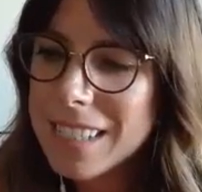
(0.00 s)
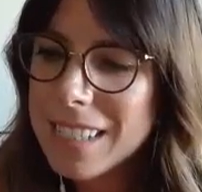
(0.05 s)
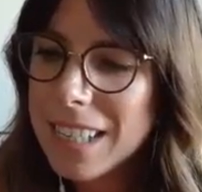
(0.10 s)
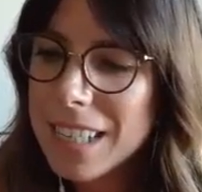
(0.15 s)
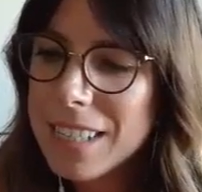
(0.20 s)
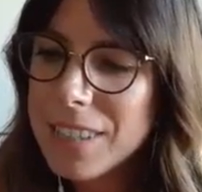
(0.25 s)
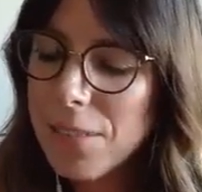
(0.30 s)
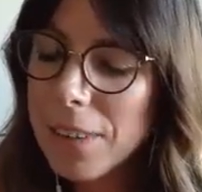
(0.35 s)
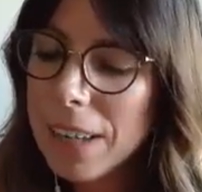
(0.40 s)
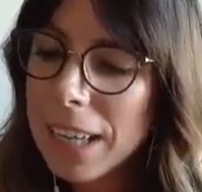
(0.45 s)

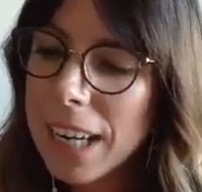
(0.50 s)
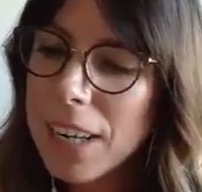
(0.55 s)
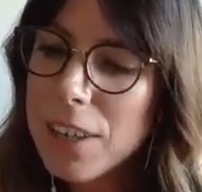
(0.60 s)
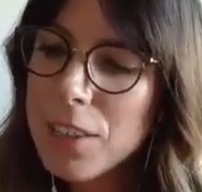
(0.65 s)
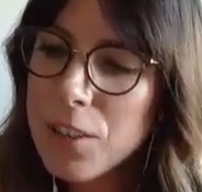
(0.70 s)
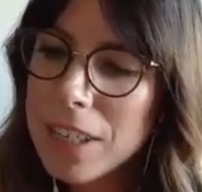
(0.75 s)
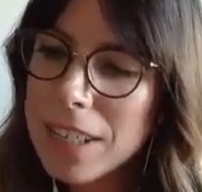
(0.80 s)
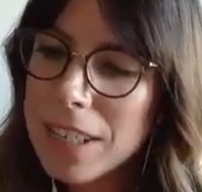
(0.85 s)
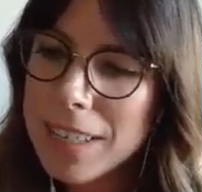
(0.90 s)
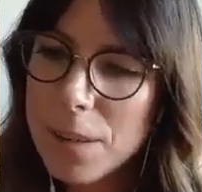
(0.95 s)
it's really
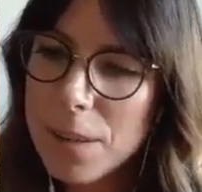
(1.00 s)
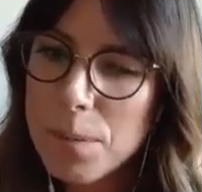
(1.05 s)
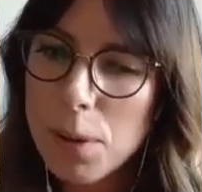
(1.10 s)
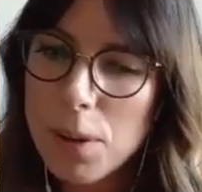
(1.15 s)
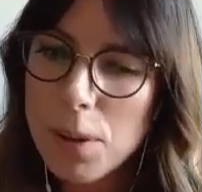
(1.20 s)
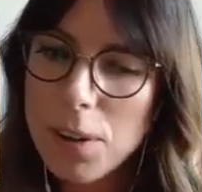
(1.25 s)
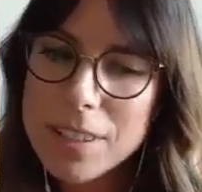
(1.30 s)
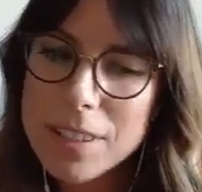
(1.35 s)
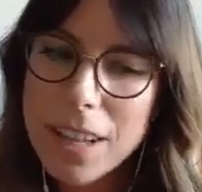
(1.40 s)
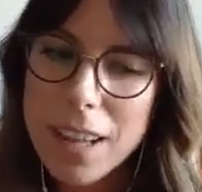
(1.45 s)
interesting,
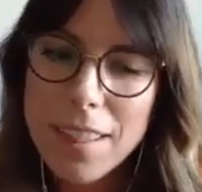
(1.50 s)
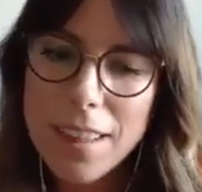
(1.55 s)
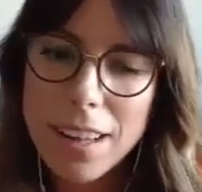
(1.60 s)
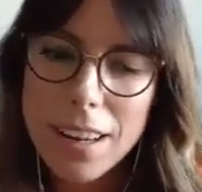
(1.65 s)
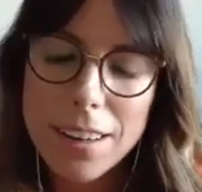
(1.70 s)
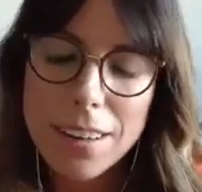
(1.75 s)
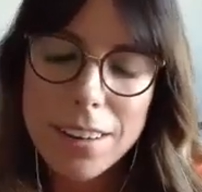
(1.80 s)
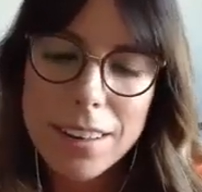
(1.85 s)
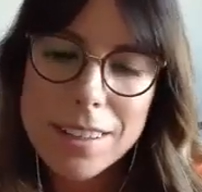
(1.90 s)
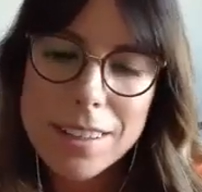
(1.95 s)
because I
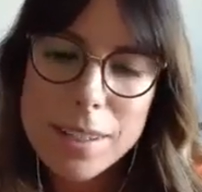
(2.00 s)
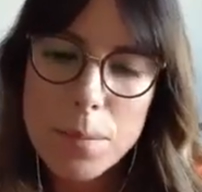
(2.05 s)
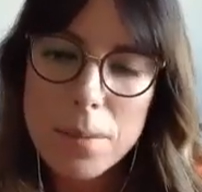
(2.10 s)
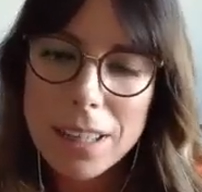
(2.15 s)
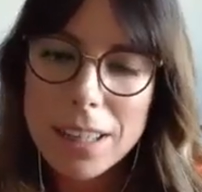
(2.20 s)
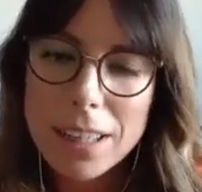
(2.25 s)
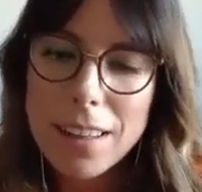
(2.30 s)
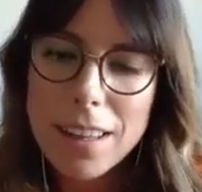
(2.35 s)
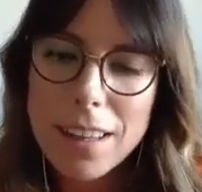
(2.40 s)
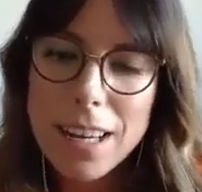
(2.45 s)
think
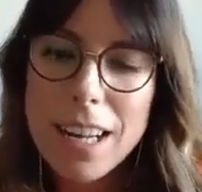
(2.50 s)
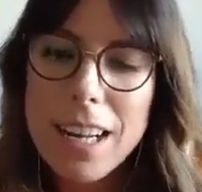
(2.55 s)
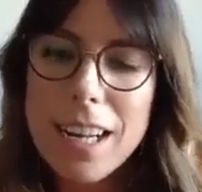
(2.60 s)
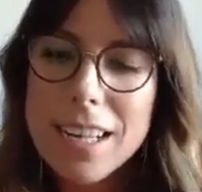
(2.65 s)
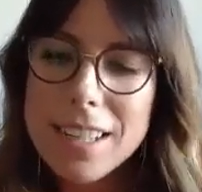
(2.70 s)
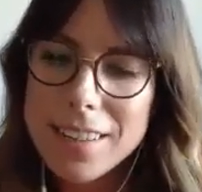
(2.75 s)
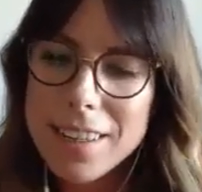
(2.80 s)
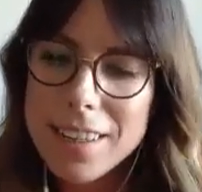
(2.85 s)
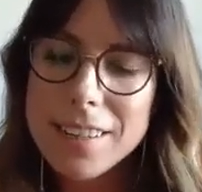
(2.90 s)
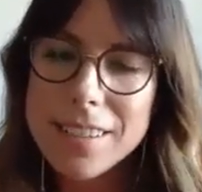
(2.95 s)
something that
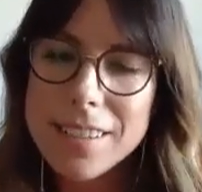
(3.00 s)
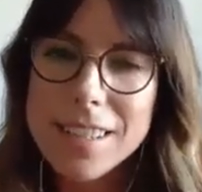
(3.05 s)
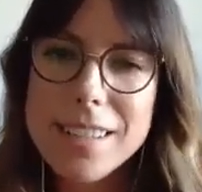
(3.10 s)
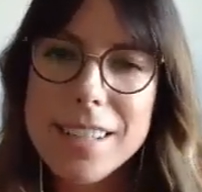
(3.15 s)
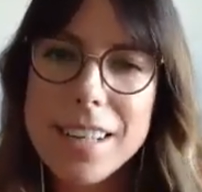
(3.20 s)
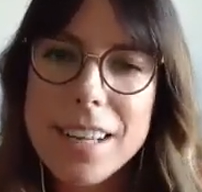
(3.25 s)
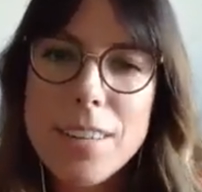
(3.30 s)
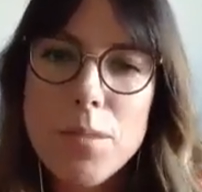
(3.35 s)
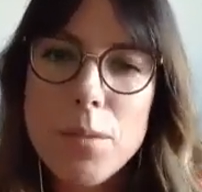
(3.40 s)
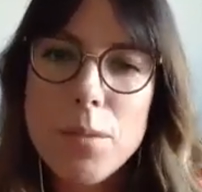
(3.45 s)
it does is
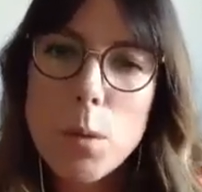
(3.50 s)
it